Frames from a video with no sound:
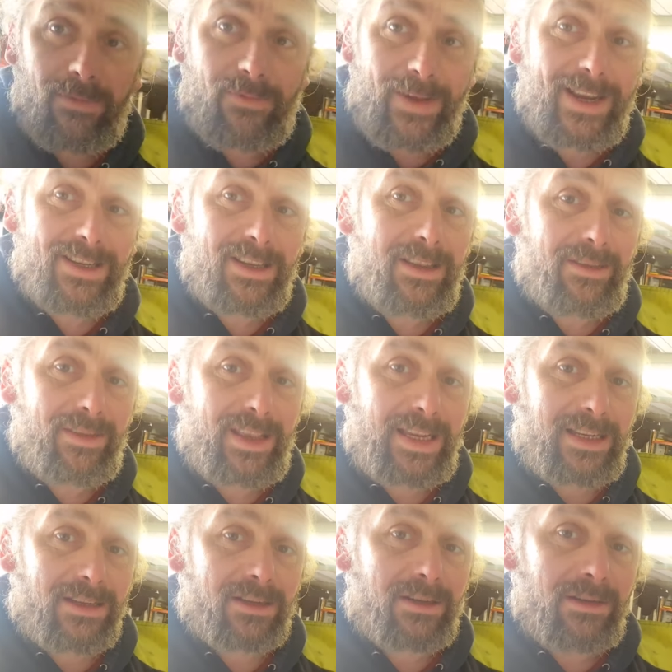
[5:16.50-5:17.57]
fixing
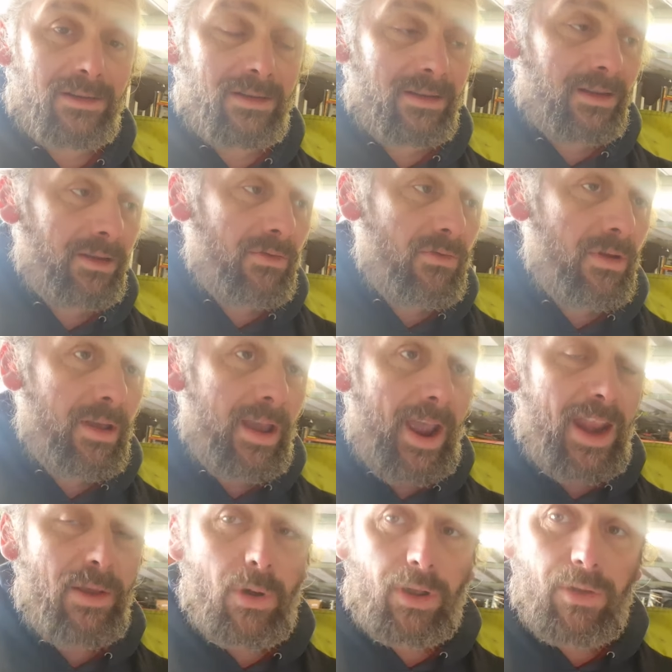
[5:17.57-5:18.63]
things.
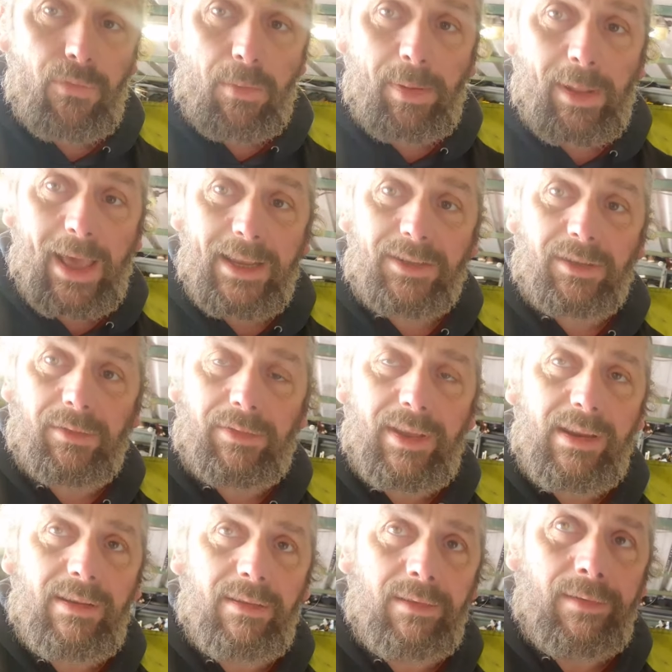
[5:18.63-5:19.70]
Anyone can replace something,